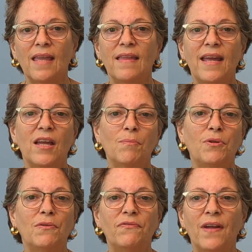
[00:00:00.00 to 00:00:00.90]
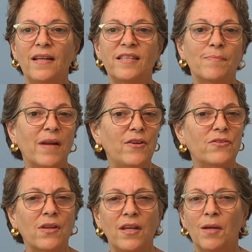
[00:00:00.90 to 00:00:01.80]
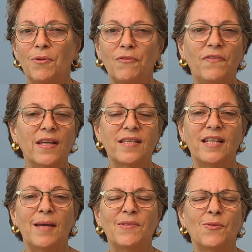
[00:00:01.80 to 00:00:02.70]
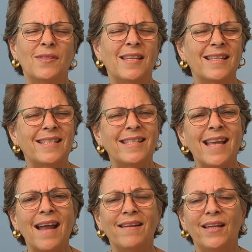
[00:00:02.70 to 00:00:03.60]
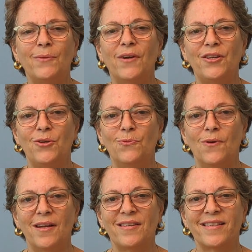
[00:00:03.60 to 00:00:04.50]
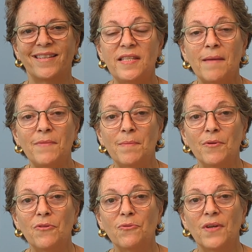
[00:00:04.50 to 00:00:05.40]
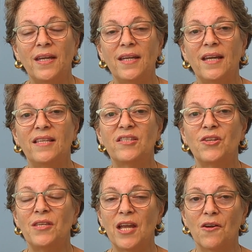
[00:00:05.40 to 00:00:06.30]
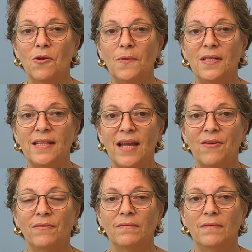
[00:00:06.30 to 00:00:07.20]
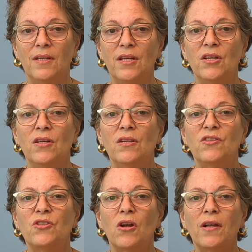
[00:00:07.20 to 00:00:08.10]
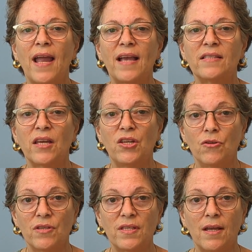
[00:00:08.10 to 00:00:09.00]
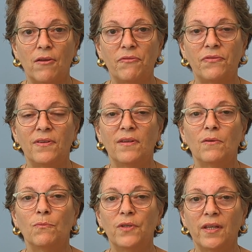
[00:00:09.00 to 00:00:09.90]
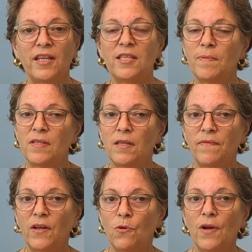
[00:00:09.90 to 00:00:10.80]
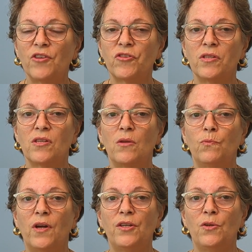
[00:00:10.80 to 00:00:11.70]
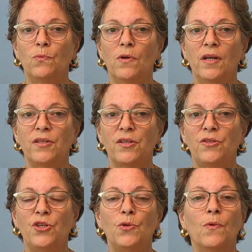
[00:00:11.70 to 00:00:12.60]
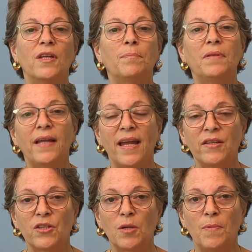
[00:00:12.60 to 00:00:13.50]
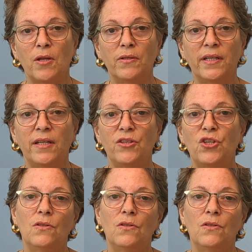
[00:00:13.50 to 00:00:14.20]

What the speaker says: can they help you find somebody who's going to help you fix it up so it's exactly what you want? Step number 3 is to narrow it down. Start asking yourself really specific questions on what you want. Do you want a planned community?